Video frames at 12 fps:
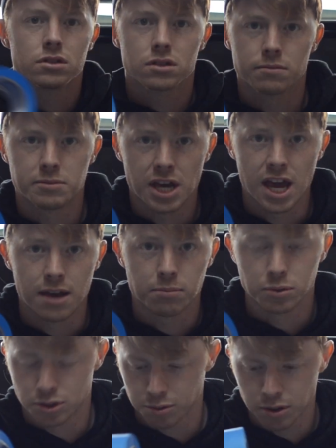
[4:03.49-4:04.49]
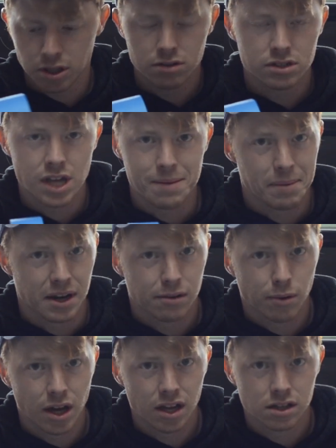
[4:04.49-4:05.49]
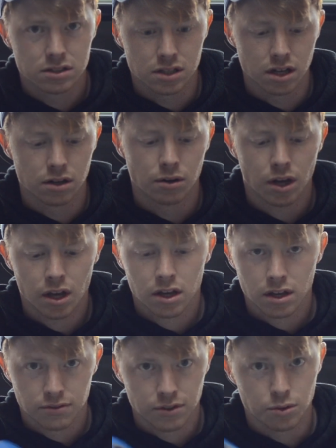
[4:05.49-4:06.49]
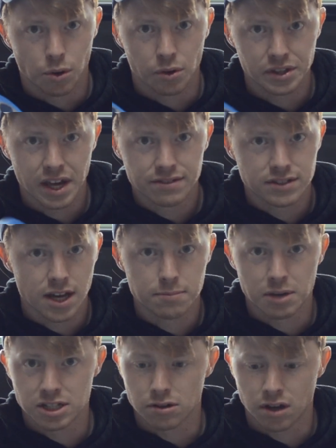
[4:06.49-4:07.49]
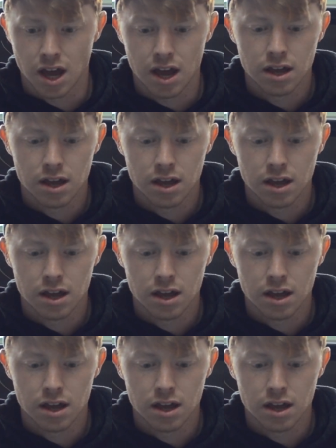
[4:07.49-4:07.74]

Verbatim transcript: some tape, which we're gonna use tape anyway, so if you only have tape, that's okay.